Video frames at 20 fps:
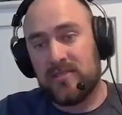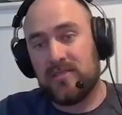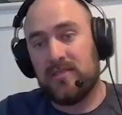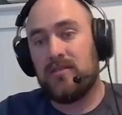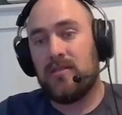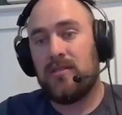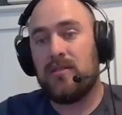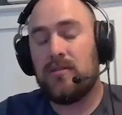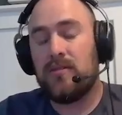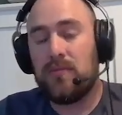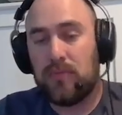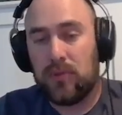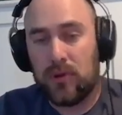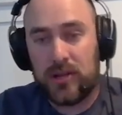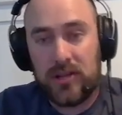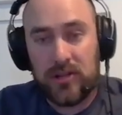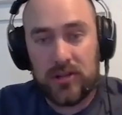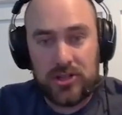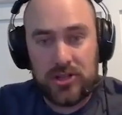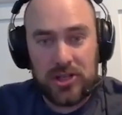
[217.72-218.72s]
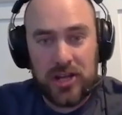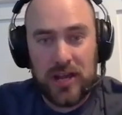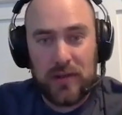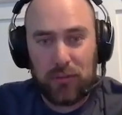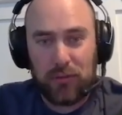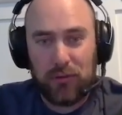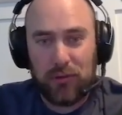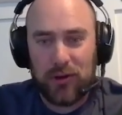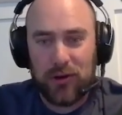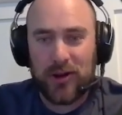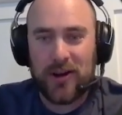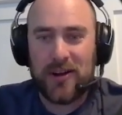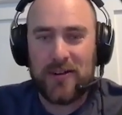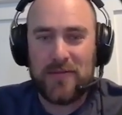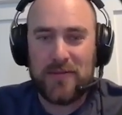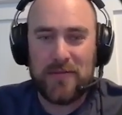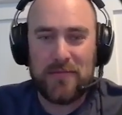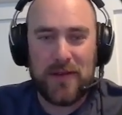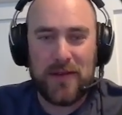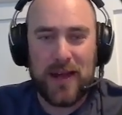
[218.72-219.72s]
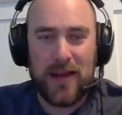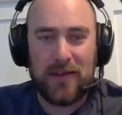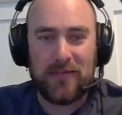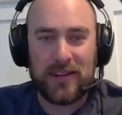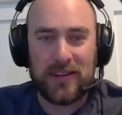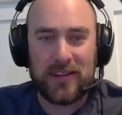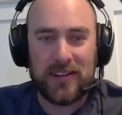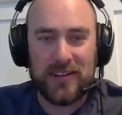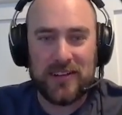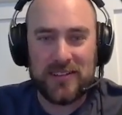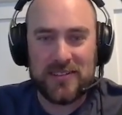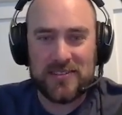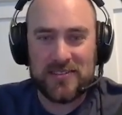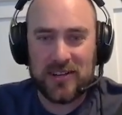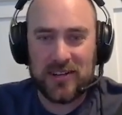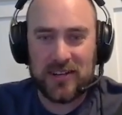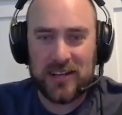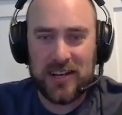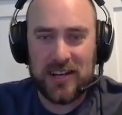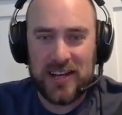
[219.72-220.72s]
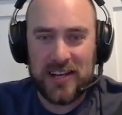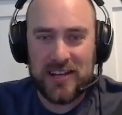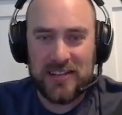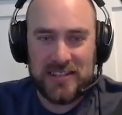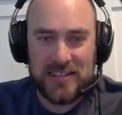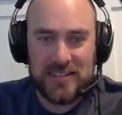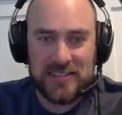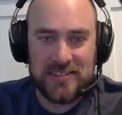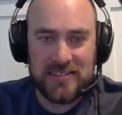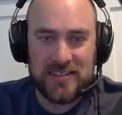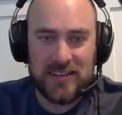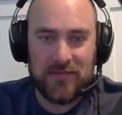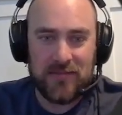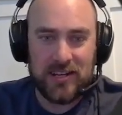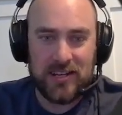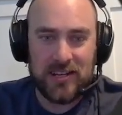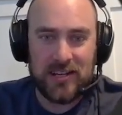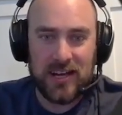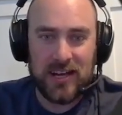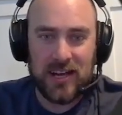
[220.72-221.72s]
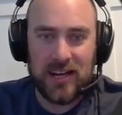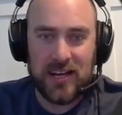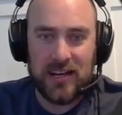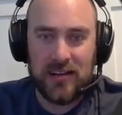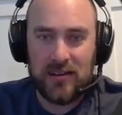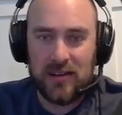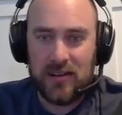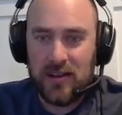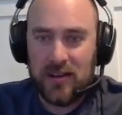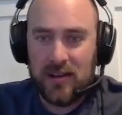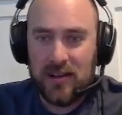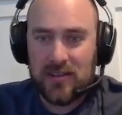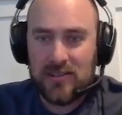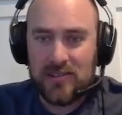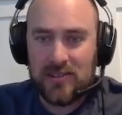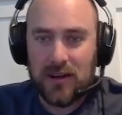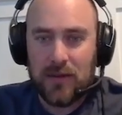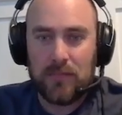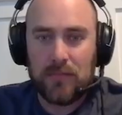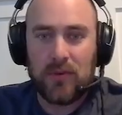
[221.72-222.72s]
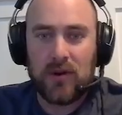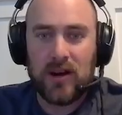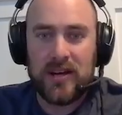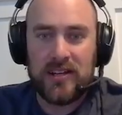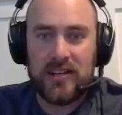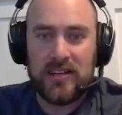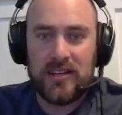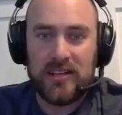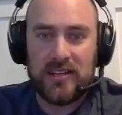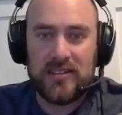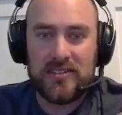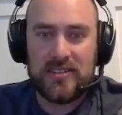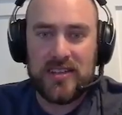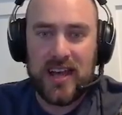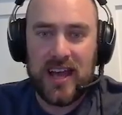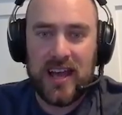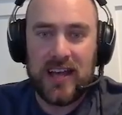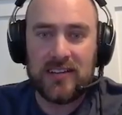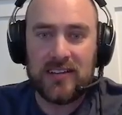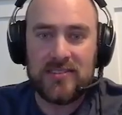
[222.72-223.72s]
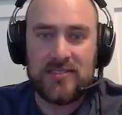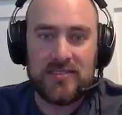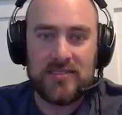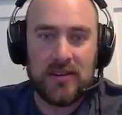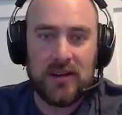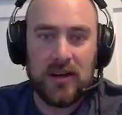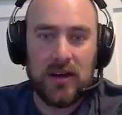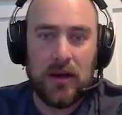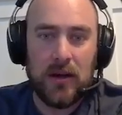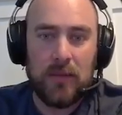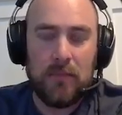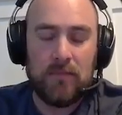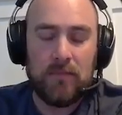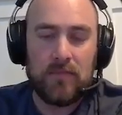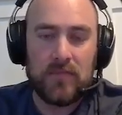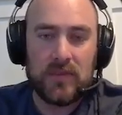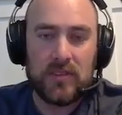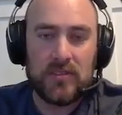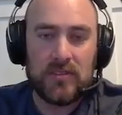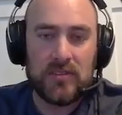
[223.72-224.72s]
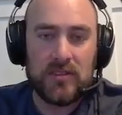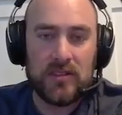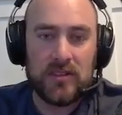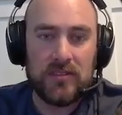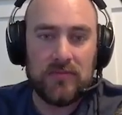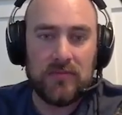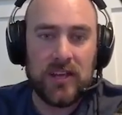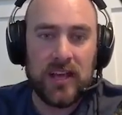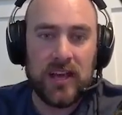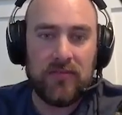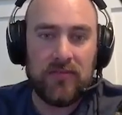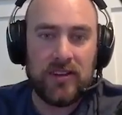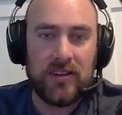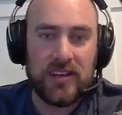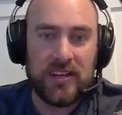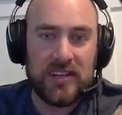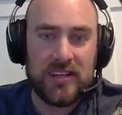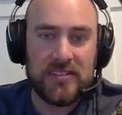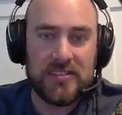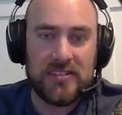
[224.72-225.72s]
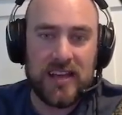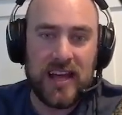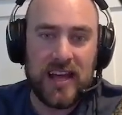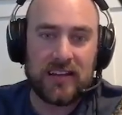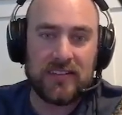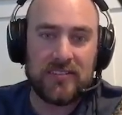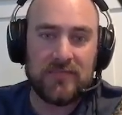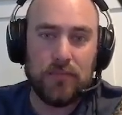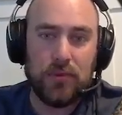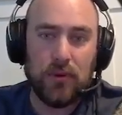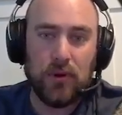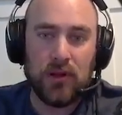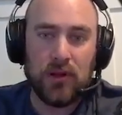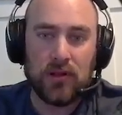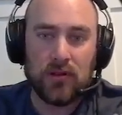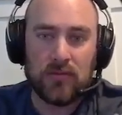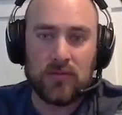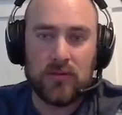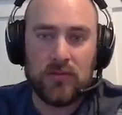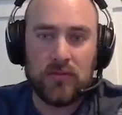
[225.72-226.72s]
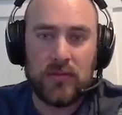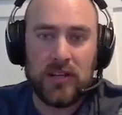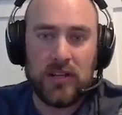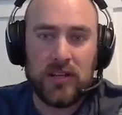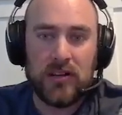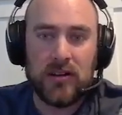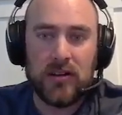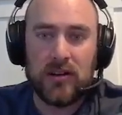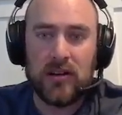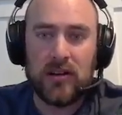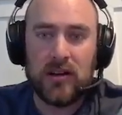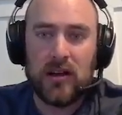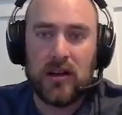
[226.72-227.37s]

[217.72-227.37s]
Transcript: in pretty good shape for having uh, sunk in eighteen seventy-nine. It's upright and intact. Um, we have an intact boiler room here.